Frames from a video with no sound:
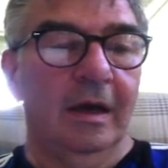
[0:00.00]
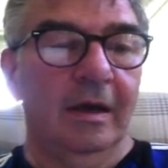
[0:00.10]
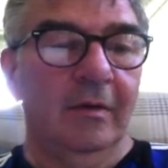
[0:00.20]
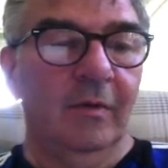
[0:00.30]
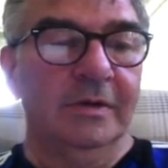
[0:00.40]

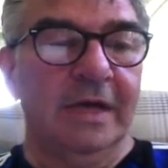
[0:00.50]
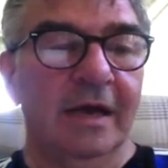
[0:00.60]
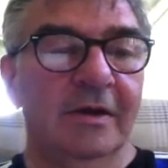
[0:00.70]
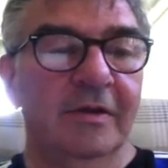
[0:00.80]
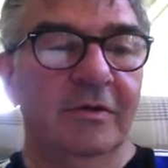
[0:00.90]
Well, it's
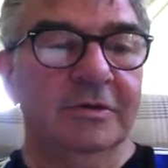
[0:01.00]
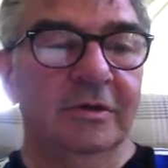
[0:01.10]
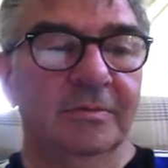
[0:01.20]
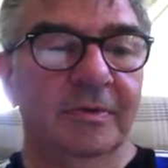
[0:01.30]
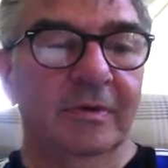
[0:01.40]
added those
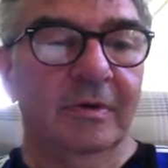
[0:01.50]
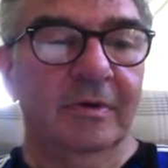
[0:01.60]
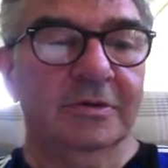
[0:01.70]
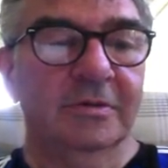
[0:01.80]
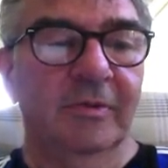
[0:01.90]
up. The
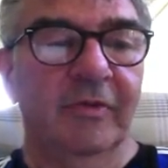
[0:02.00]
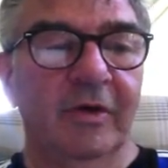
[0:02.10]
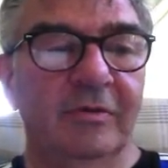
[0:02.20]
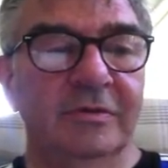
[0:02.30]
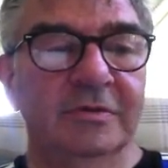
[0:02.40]
sum of
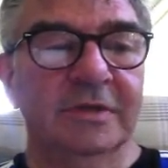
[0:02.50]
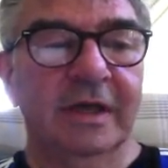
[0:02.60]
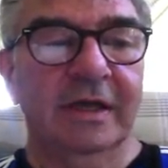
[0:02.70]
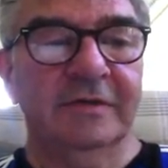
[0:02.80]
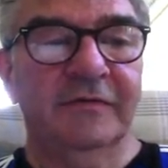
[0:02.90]
those
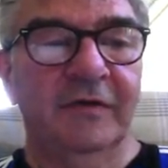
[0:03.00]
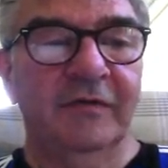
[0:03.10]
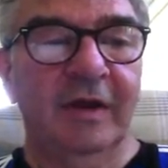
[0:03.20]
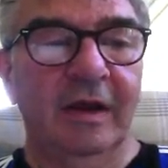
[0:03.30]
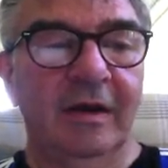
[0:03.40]
is
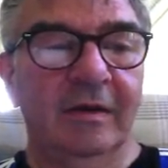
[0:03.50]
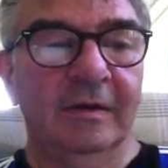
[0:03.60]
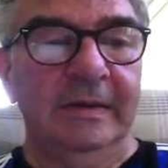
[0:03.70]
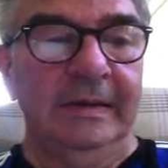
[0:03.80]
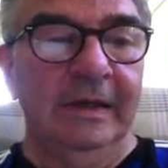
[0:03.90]
15.
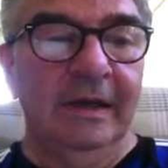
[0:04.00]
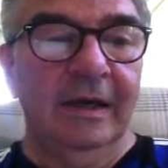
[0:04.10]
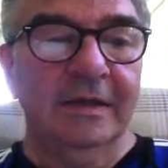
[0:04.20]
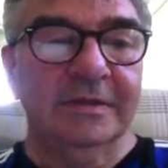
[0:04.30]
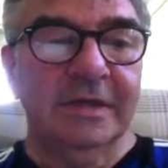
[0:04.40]

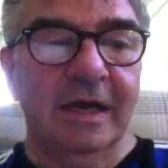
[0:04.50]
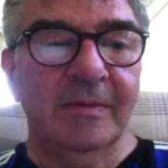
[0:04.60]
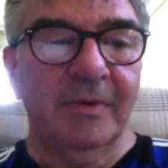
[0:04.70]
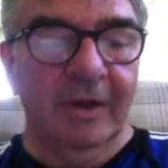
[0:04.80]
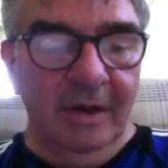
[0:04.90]
Let's type
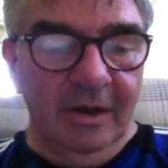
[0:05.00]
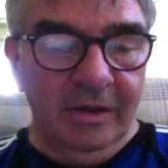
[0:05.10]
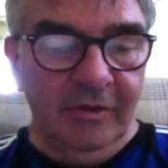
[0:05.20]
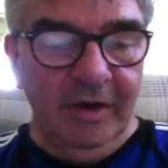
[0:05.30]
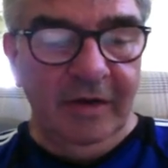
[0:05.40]

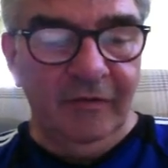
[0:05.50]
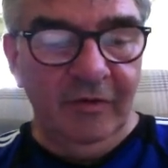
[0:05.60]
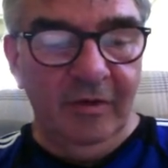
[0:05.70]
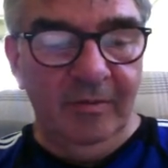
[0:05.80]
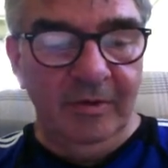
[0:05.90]
three different
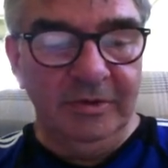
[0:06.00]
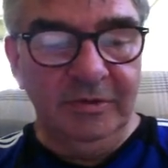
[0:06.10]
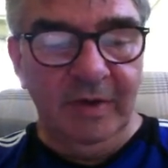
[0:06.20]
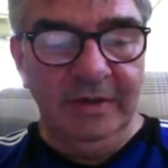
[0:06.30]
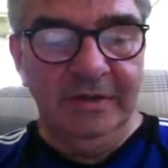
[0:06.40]
numbers:
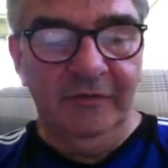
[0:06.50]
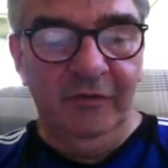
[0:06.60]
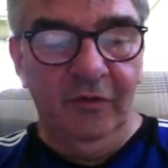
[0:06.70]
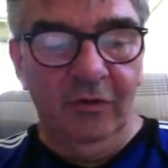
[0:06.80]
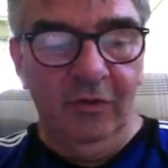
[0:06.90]

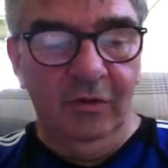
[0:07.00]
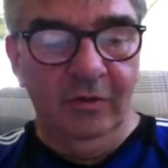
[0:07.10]
24,